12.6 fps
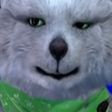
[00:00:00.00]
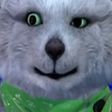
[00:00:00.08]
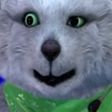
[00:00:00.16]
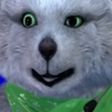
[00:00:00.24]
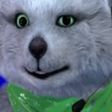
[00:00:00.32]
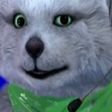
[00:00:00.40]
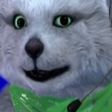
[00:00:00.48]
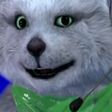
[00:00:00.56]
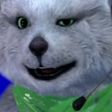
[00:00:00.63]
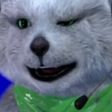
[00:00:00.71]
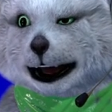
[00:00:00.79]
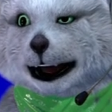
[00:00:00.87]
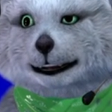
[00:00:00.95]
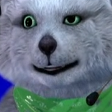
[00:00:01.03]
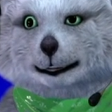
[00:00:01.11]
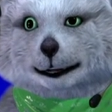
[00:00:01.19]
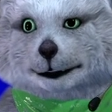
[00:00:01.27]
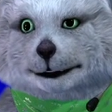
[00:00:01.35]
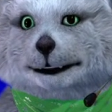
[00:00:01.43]
But what I'm gonna have to
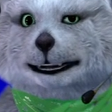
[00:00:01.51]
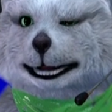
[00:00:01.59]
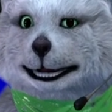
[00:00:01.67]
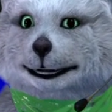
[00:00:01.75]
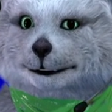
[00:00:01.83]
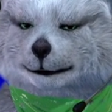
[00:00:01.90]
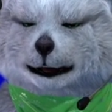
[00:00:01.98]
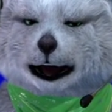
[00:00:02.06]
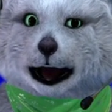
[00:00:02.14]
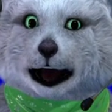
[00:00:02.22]
do is select,